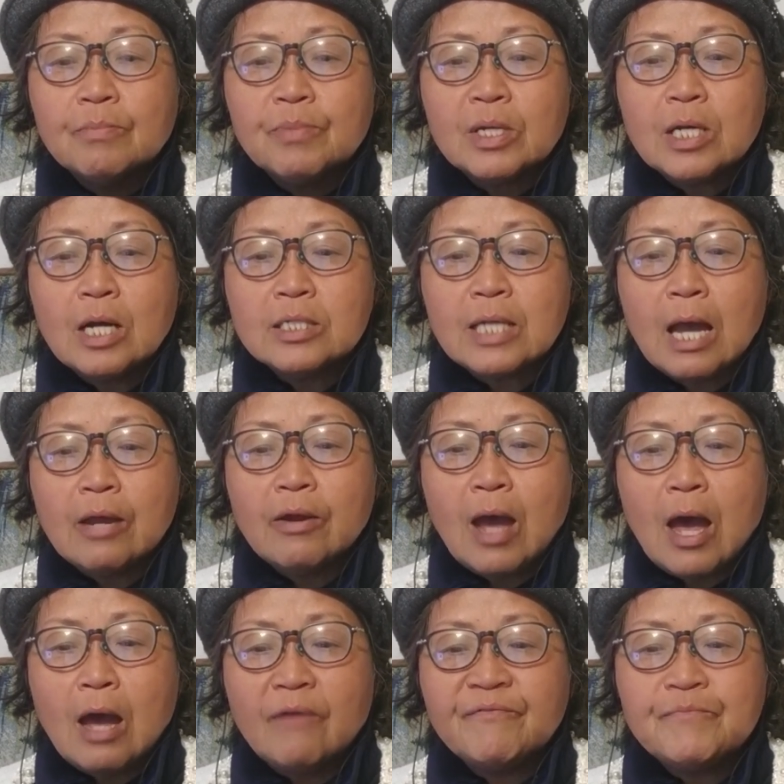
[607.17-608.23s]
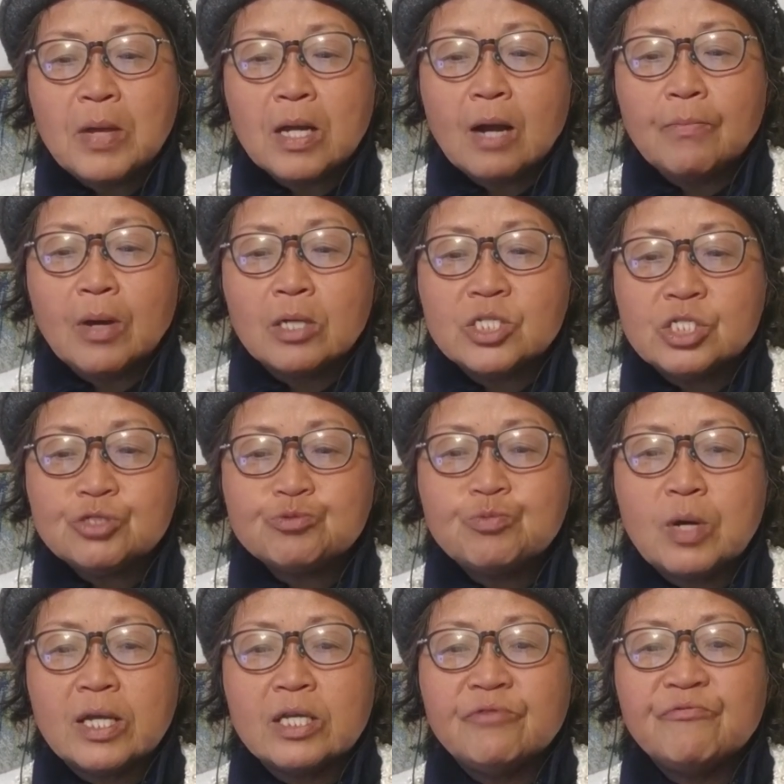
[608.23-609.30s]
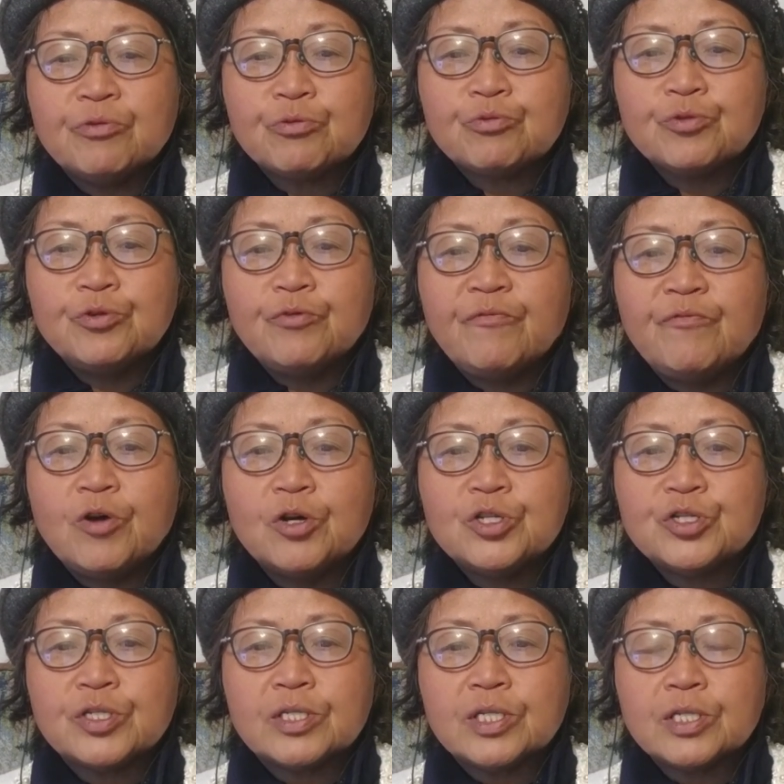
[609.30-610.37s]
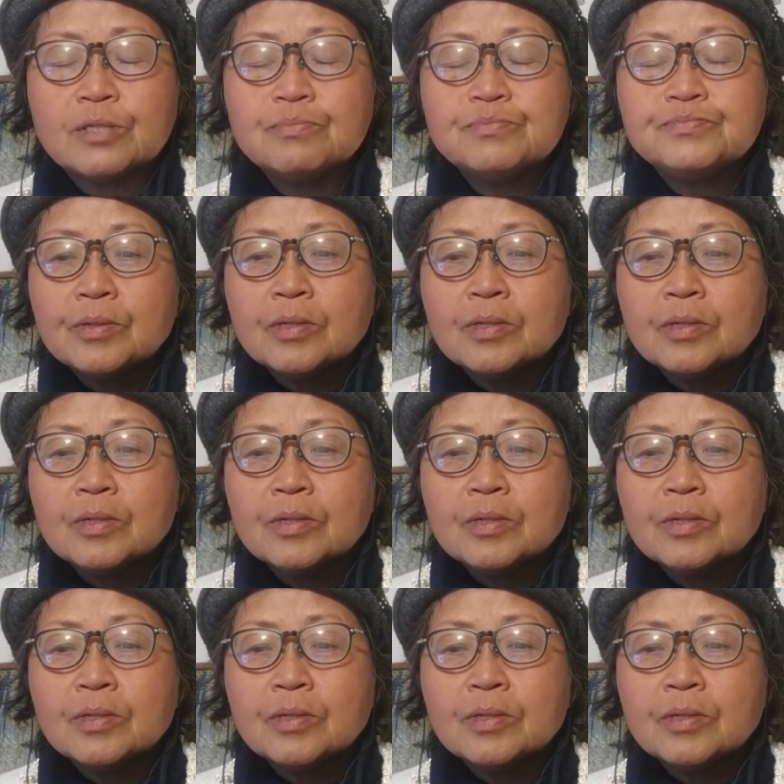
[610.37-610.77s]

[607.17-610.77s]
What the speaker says: Because I've made up each word in 3 versions.